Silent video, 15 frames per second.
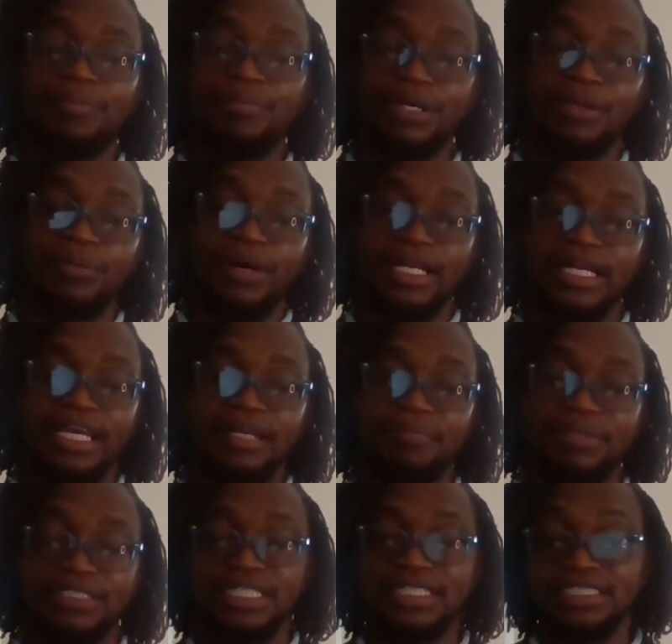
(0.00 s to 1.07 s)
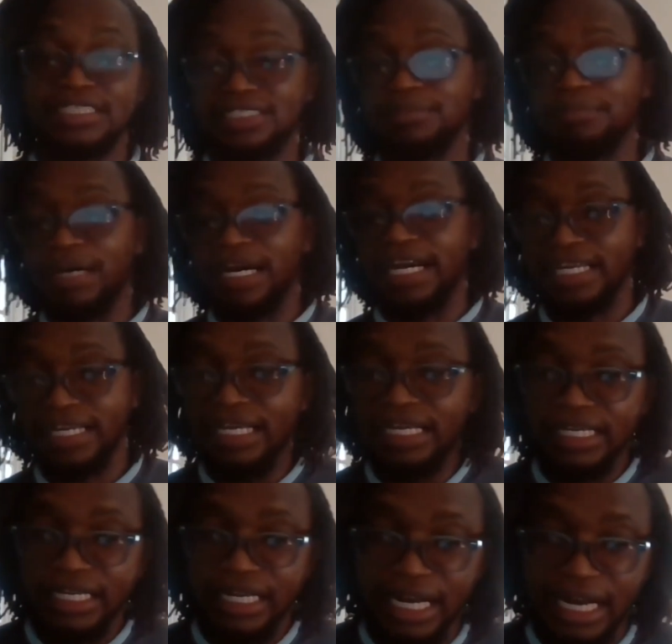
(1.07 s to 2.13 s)
1.18% just to buy
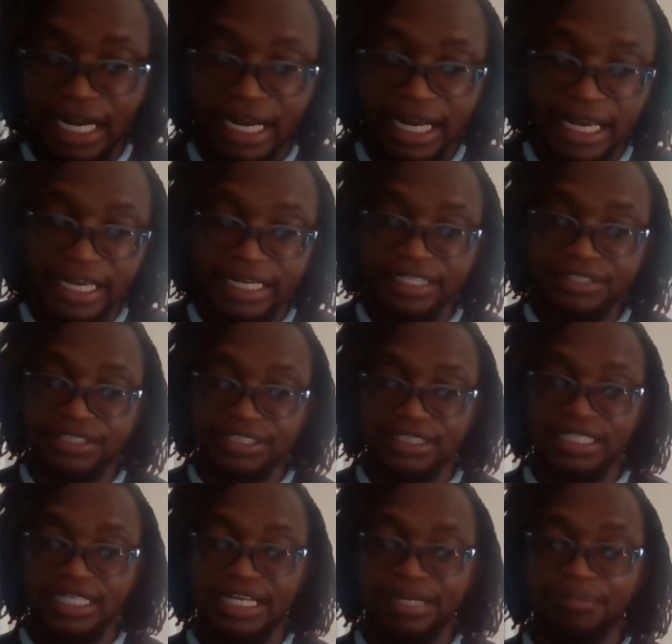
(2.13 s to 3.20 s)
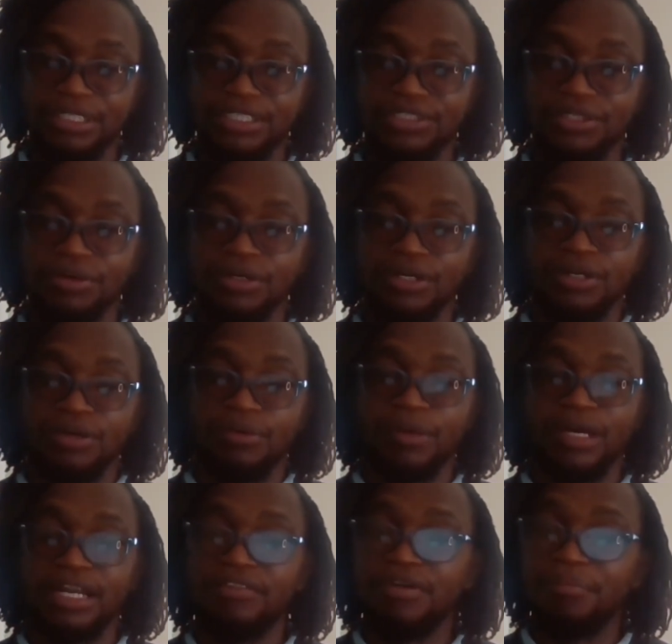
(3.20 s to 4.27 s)
an interest in the company. So
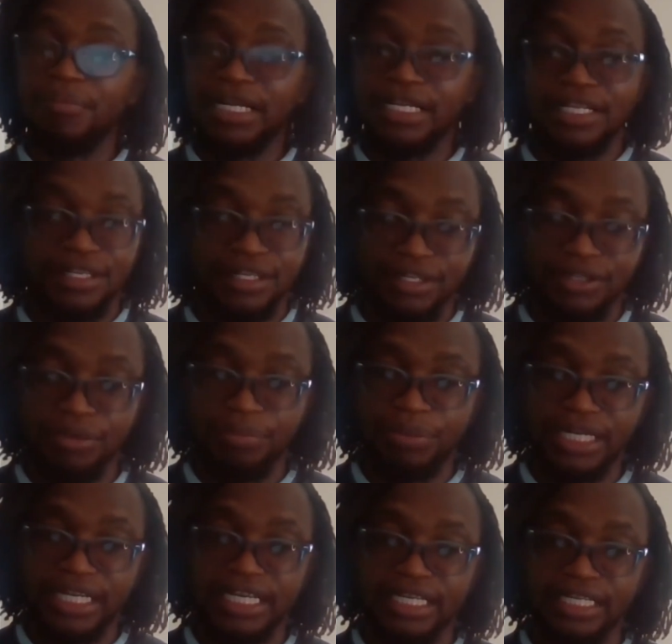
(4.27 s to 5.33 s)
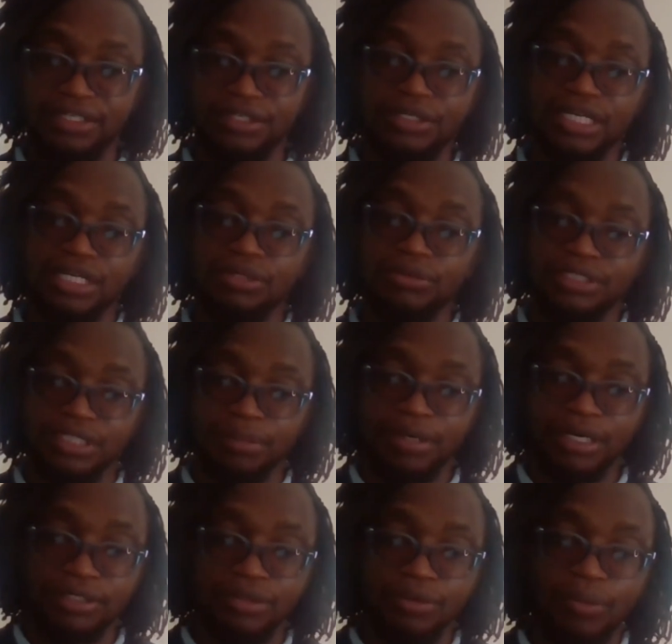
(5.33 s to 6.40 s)
whatever money you're putting in, you're going to lose
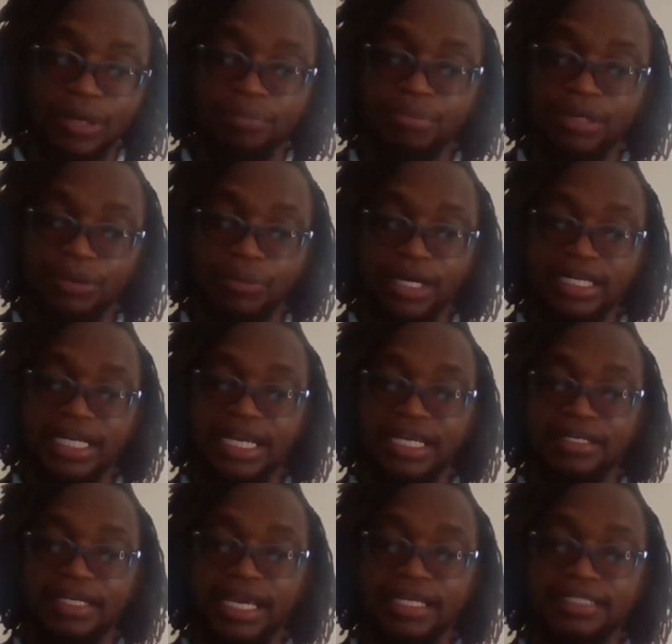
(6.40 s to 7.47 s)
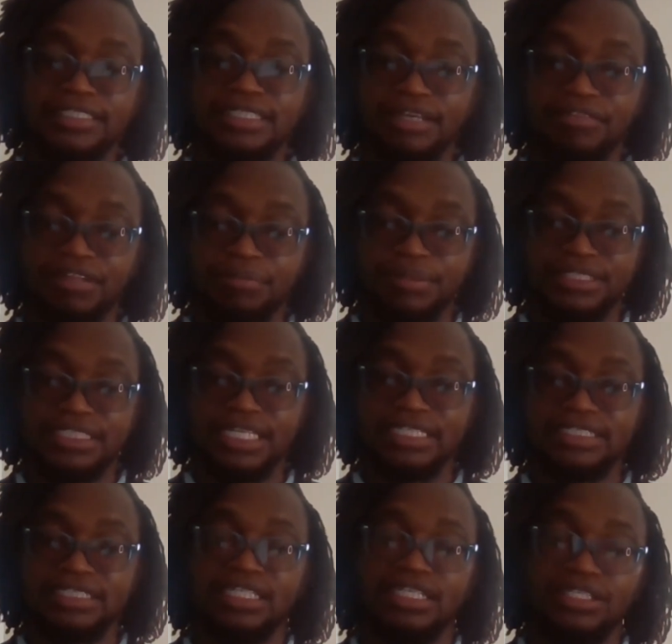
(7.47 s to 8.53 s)
about
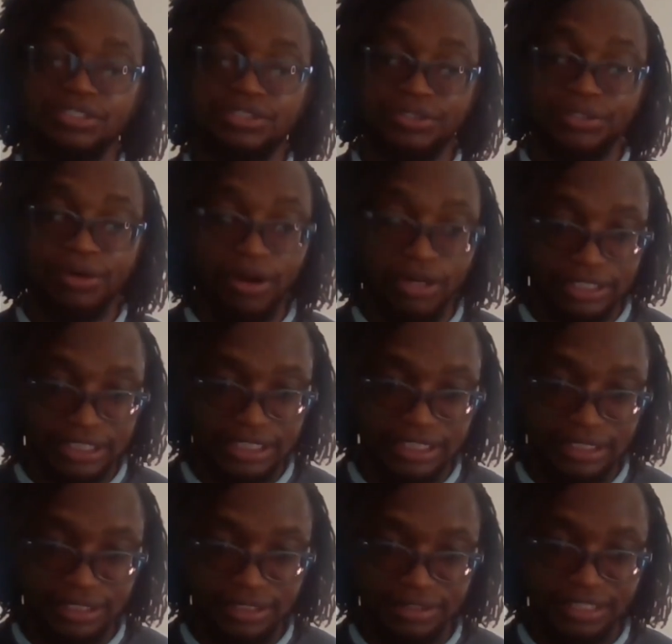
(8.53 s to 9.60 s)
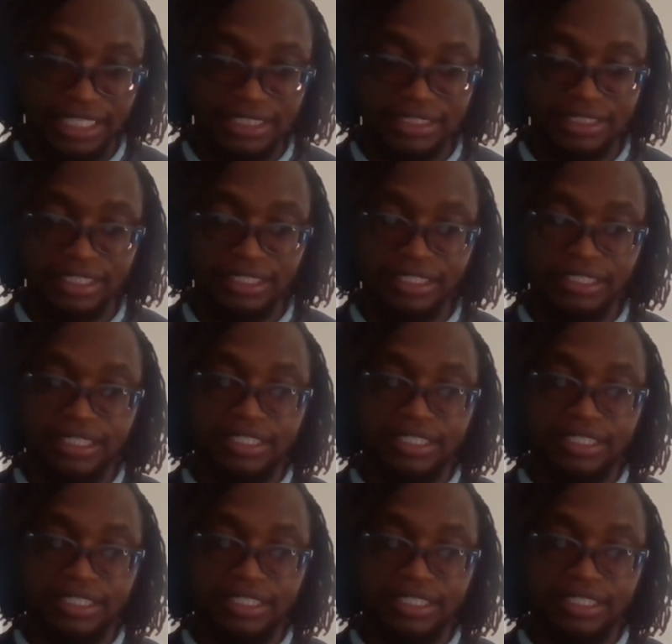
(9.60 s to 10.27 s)
1.1887% to costs, right?